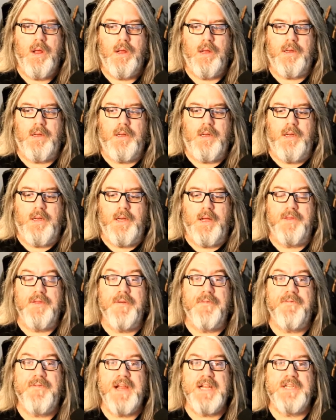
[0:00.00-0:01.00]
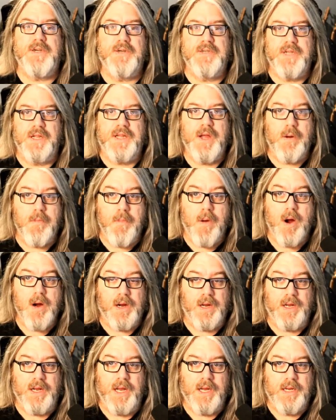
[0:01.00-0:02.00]
the features that they're
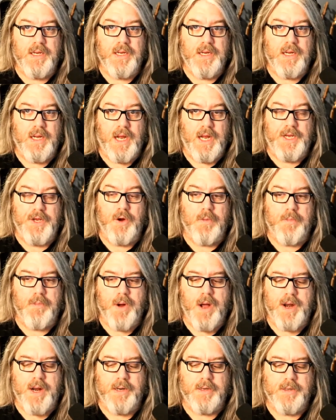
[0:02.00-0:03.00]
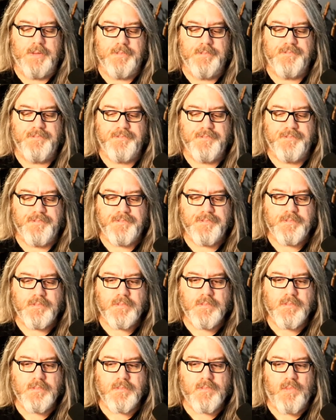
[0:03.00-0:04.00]
marketing in your product.
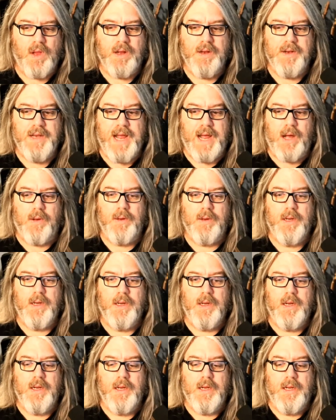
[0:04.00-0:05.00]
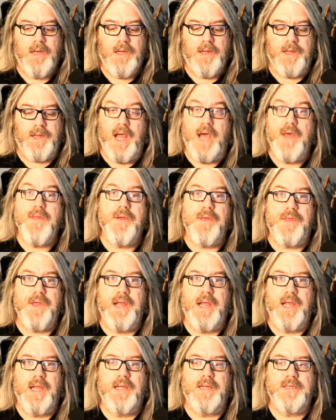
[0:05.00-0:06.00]
Now, the other
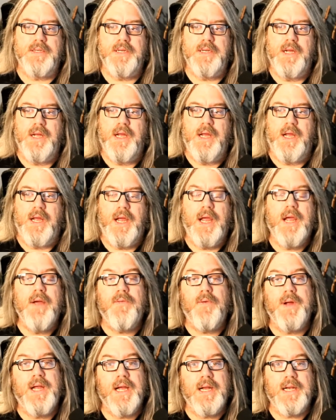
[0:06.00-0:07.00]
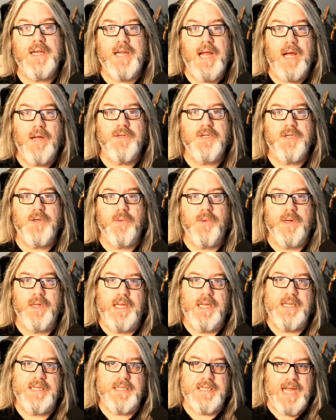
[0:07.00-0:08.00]
thing is if we get down to
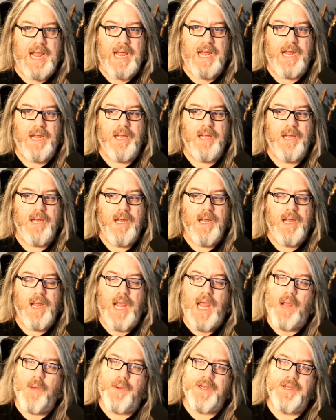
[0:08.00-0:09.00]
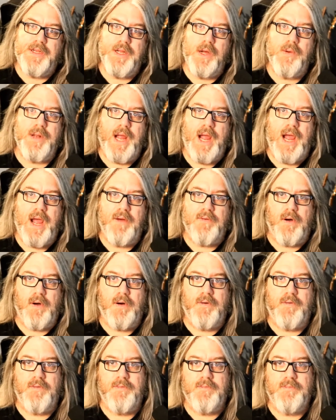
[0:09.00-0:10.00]
release day and we don't have
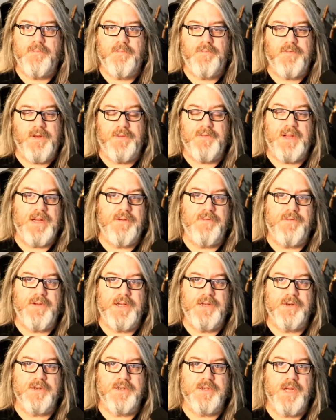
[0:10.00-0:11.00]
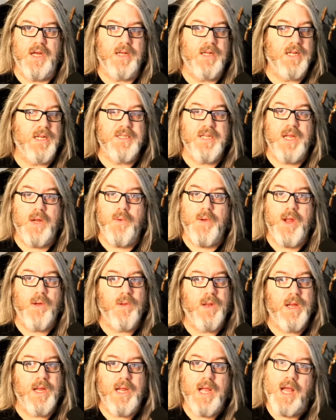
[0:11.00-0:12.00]
all 15 features done, let's say we
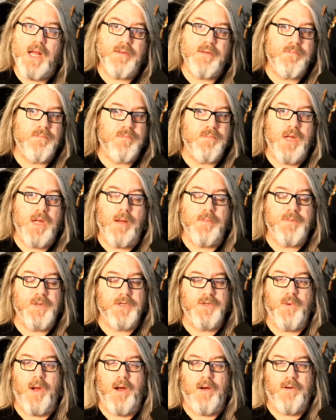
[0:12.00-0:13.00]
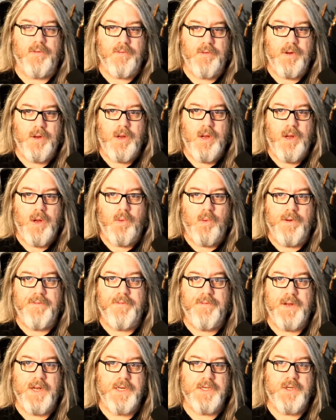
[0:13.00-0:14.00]
only got up to 12. We
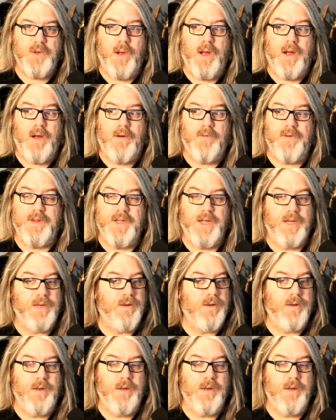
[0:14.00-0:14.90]
finished 12 and then